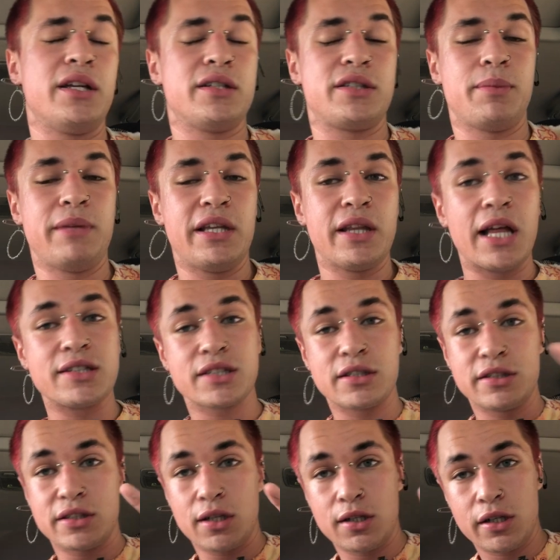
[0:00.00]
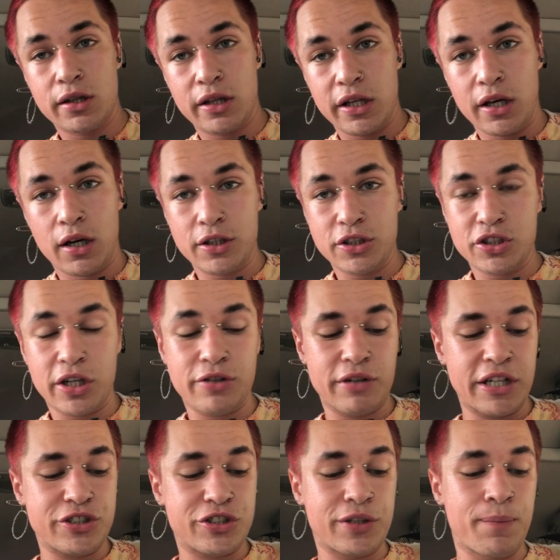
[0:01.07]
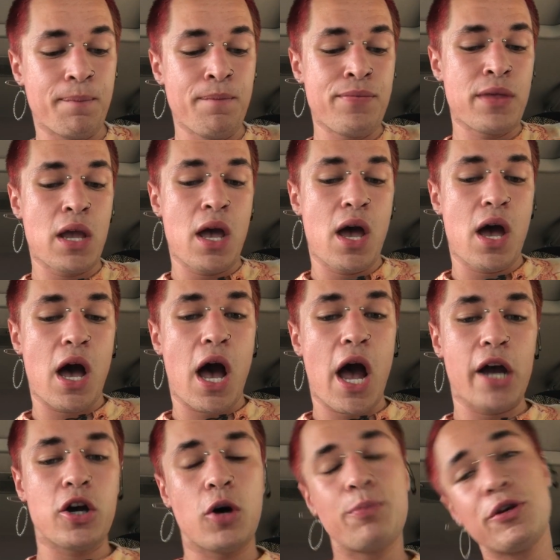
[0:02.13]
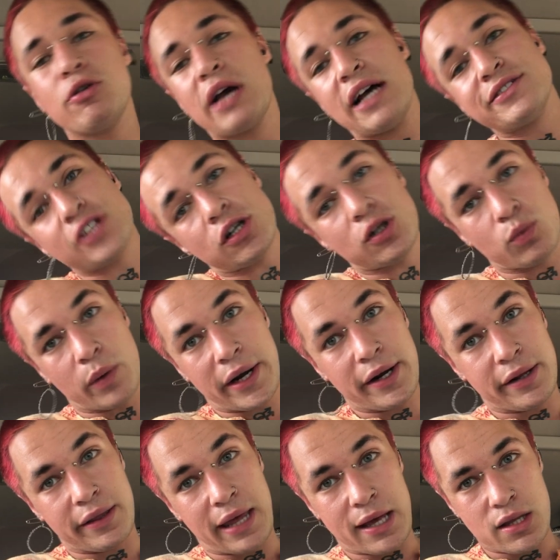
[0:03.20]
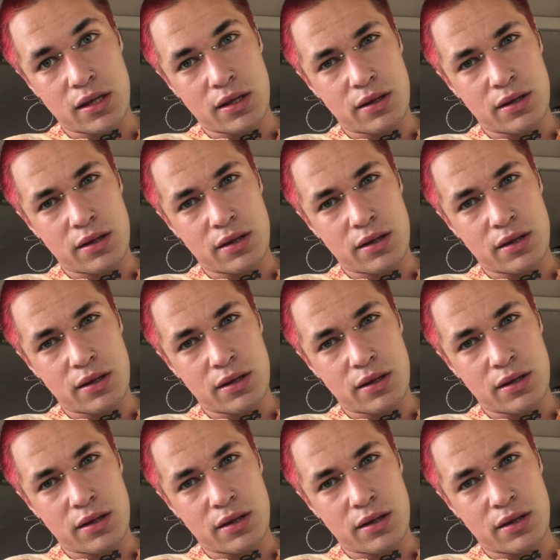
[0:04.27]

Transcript: and to me that's considered the young generation, I hope you guys are aware that